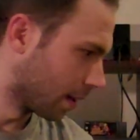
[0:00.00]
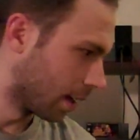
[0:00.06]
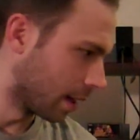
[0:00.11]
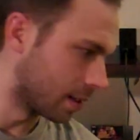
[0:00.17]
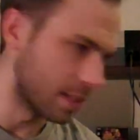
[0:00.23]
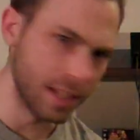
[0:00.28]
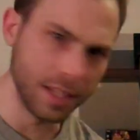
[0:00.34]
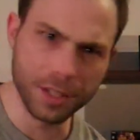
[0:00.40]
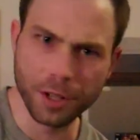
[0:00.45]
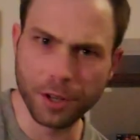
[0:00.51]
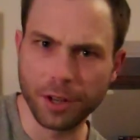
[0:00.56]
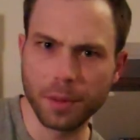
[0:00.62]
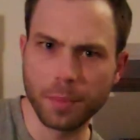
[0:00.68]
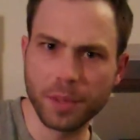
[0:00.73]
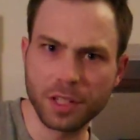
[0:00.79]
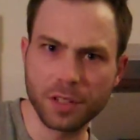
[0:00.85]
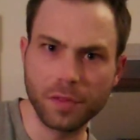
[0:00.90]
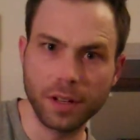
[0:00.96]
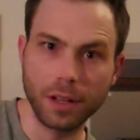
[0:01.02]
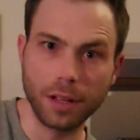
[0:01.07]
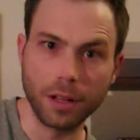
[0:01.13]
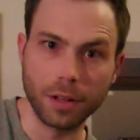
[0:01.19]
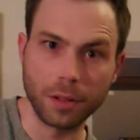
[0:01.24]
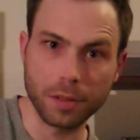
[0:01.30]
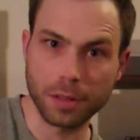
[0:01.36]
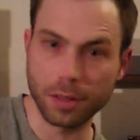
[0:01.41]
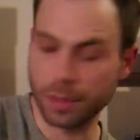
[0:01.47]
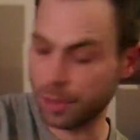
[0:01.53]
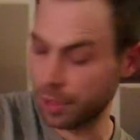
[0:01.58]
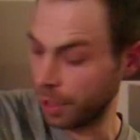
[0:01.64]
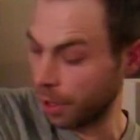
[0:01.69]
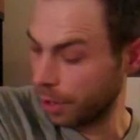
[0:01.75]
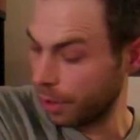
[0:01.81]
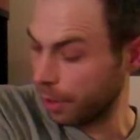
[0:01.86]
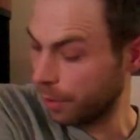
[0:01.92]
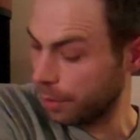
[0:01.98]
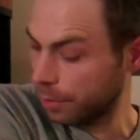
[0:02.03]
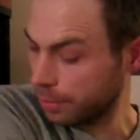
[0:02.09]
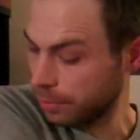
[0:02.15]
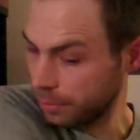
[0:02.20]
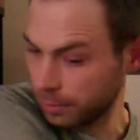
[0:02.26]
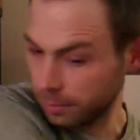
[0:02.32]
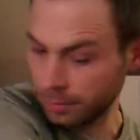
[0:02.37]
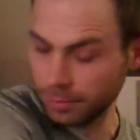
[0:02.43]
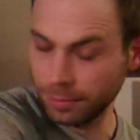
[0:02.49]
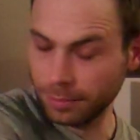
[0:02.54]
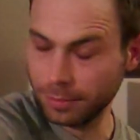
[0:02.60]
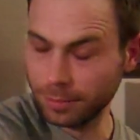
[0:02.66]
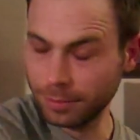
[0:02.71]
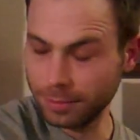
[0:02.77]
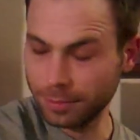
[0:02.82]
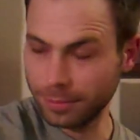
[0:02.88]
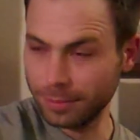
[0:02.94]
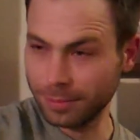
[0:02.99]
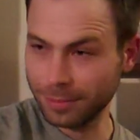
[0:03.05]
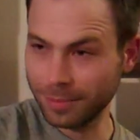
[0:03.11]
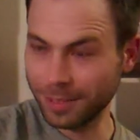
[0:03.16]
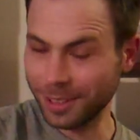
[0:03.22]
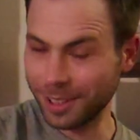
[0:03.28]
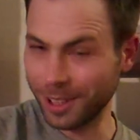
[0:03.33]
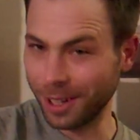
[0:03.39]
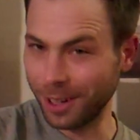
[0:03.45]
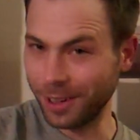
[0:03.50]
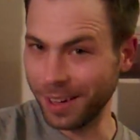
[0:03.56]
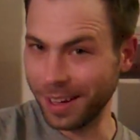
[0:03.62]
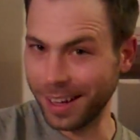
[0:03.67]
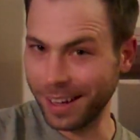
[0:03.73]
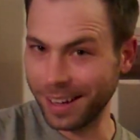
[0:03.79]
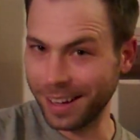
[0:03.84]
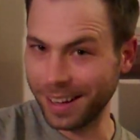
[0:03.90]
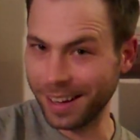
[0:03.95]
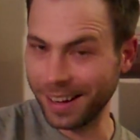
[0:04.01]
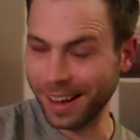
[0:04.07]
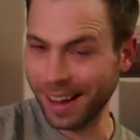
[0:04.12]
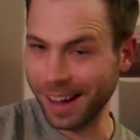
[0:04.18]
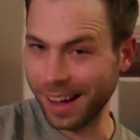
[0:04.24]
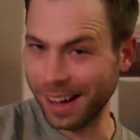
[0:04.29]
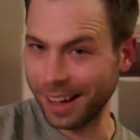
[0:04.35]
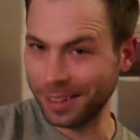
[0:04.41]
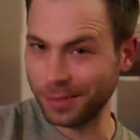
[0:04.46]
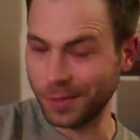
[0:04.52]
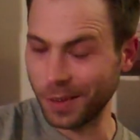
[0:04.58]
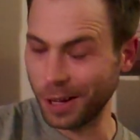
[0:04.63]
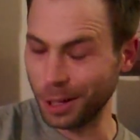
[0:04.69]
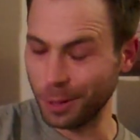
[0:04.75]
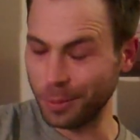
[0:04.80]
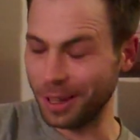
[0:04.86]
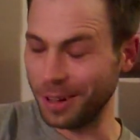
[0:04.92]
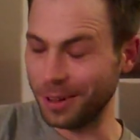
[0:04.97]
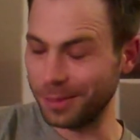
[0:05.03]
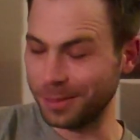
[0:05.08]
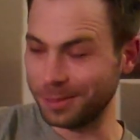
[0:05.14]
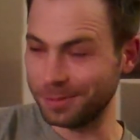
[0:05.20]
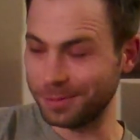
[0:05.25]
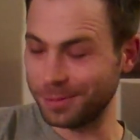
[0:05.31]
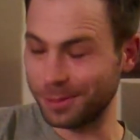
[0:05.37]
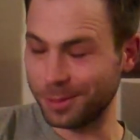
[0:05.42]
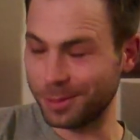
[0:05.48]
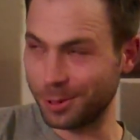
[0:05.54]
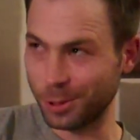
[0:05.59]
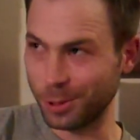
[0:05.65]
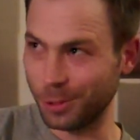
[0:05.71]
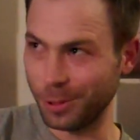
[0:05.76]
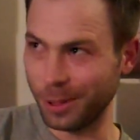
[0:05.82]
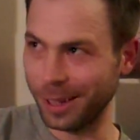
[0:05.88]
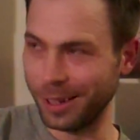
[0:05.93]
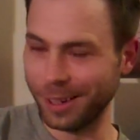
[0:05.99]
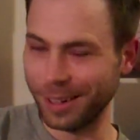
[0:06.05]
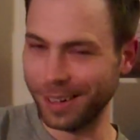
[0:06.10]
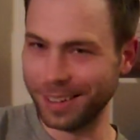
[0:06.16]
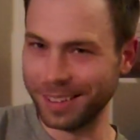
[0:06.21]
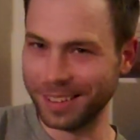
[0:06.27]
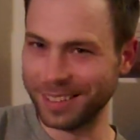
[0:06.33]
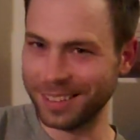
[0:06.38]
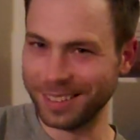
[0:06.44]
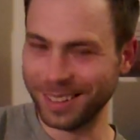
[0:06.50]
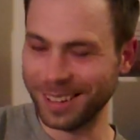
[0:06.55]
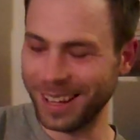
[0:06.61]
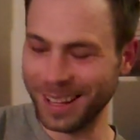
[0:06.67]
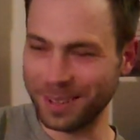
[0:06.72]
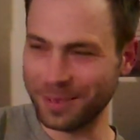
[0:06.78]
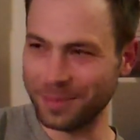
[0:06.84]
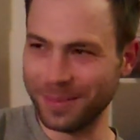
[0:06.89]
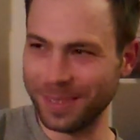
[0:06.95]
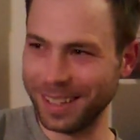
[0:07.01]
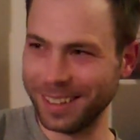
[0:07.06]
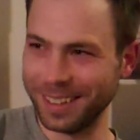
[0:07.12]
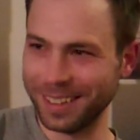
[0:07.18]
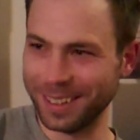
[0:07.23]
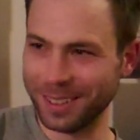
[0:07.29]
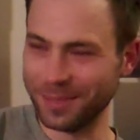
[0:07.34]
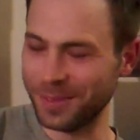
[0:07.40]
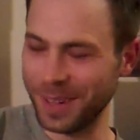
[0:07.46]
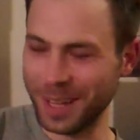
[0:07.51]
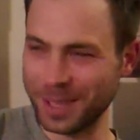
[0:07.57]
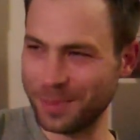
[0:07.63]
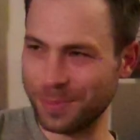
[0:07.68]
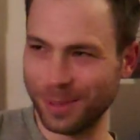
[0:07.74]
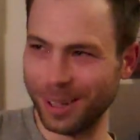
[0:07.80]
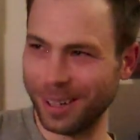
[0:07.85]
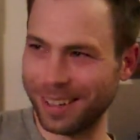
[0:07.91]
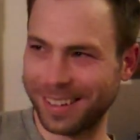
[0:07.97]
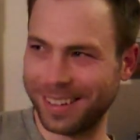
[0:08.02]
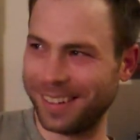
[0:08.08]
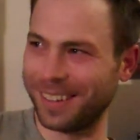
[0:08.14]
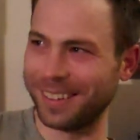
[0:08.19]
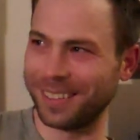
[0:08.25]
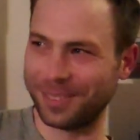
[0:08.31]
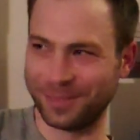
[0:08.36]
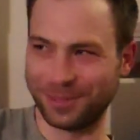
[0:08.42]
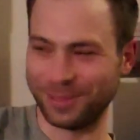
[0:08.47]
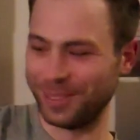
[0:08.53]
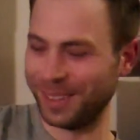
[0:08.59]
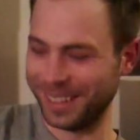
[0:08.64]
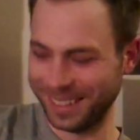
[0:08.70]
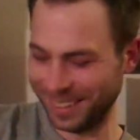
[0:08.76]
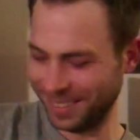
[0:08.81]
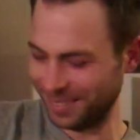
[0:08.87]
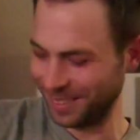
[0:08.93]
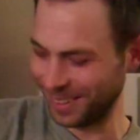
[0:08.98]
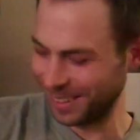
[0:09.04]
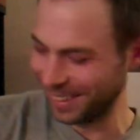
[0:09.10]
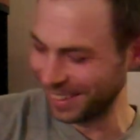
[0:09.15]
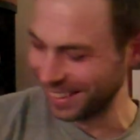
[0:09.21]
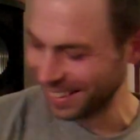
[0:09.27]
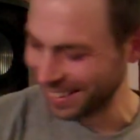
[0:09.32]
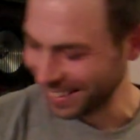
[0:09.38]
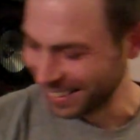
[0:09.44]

it's easier to miss videos. So go ahead and follow me on Twitter and like me on Facebook or whatever.